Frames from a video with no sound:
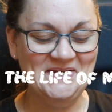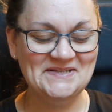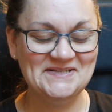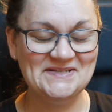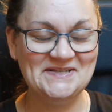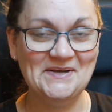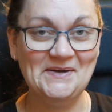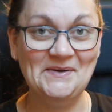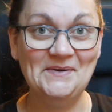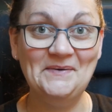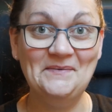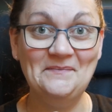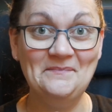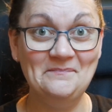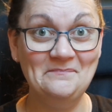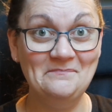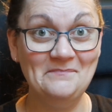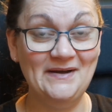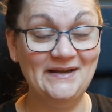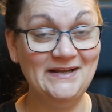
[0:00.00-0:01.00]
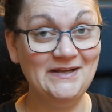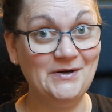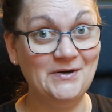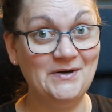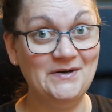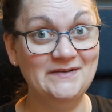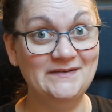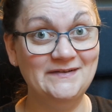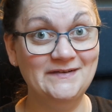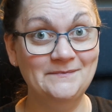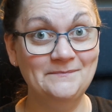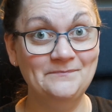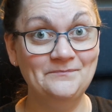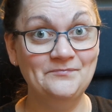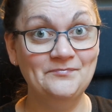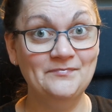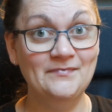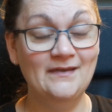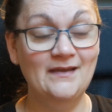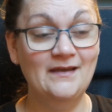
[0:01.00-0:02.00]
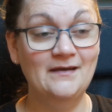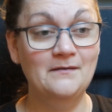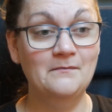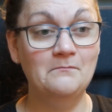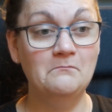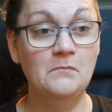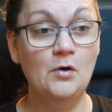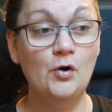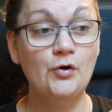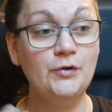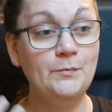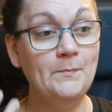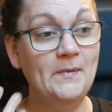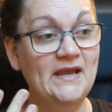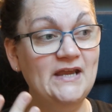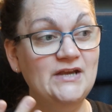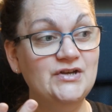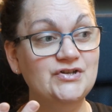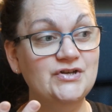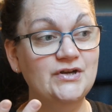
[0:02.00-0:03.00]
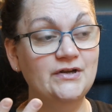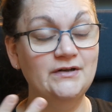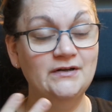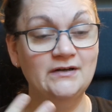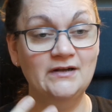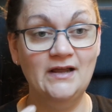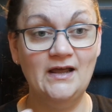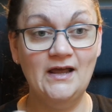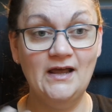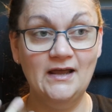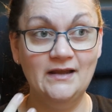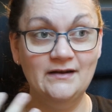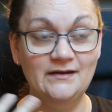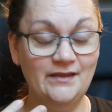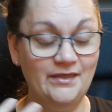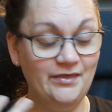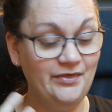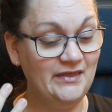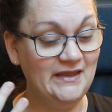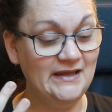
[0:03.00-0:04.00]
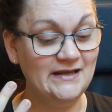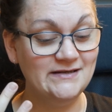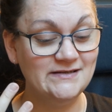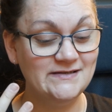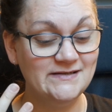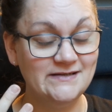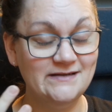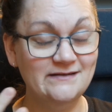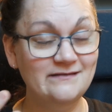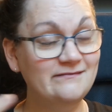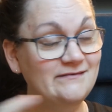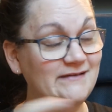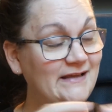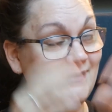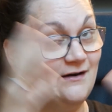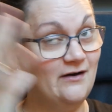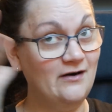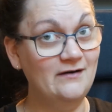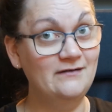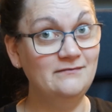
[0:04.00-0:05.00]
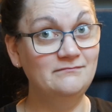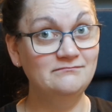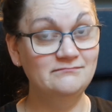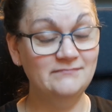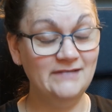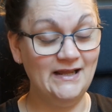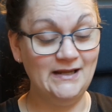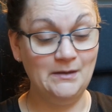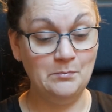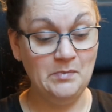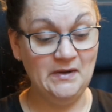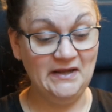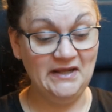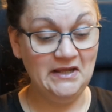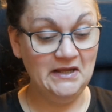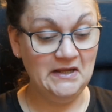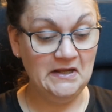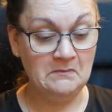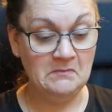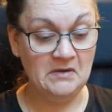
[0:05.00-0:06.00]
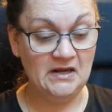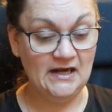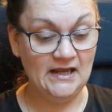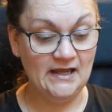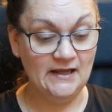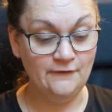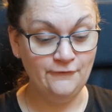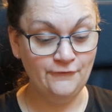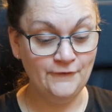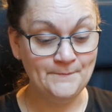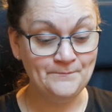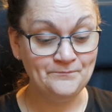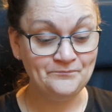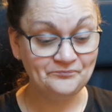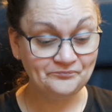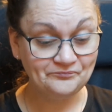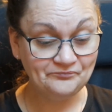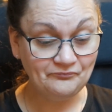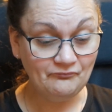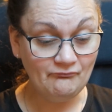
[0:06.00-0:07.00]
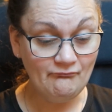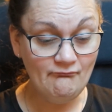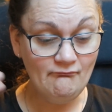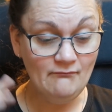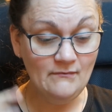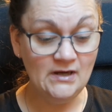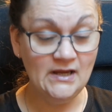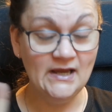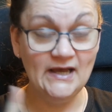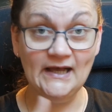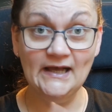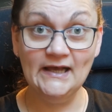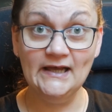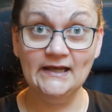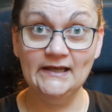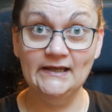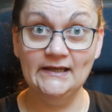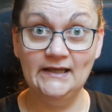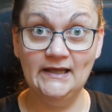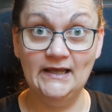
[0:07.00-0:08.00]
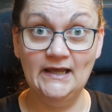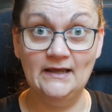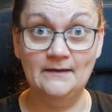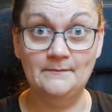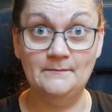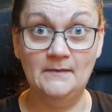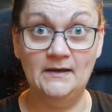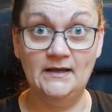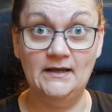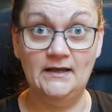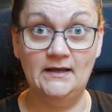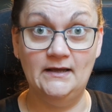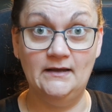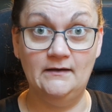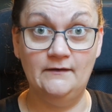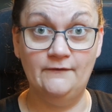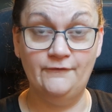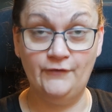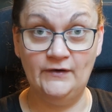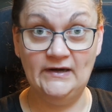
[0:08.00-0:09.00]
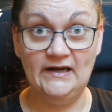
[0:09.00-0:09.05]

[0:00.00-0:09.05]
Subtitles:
So my current occupation and things that are like big in my life: I am a